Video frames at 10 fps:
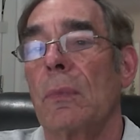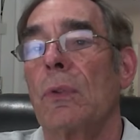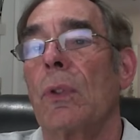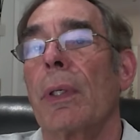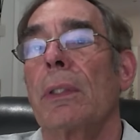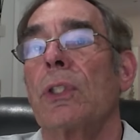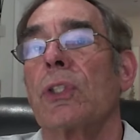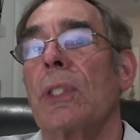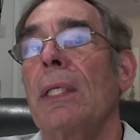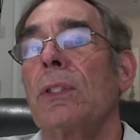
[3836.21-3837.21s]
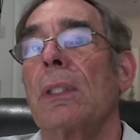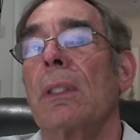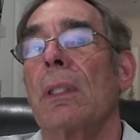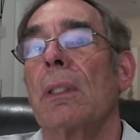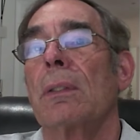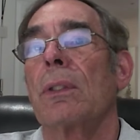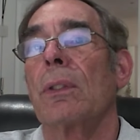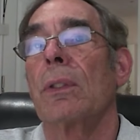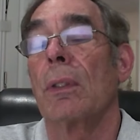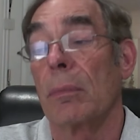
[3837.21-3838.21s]
during gestation
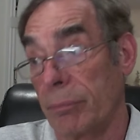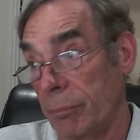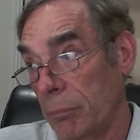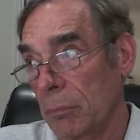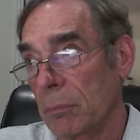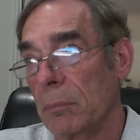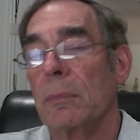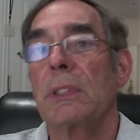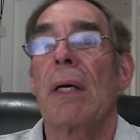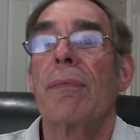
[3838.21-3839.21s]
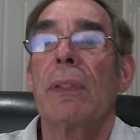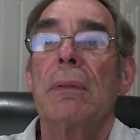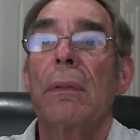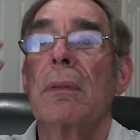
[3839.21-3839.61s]
until you're second,